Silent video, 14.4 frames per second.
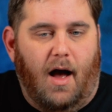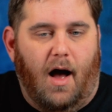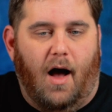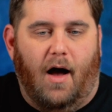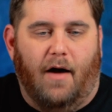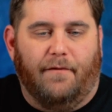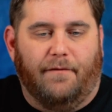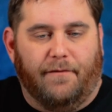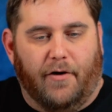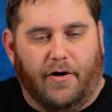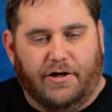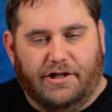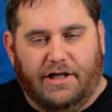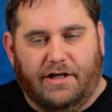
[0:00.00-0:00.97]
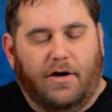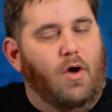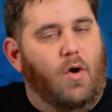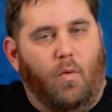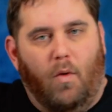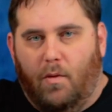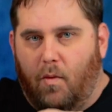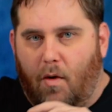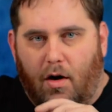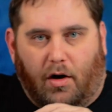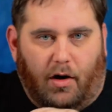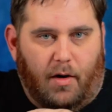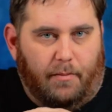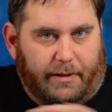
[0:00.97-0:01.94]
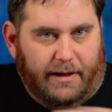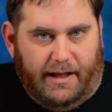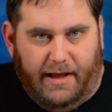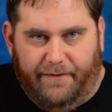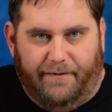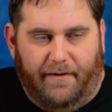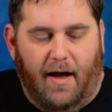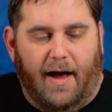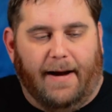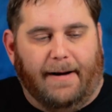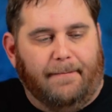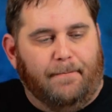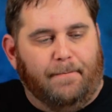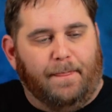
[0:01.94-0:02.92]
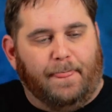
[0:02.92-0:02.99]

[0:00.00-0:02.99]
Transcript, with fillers: uh, version, would work completely fine,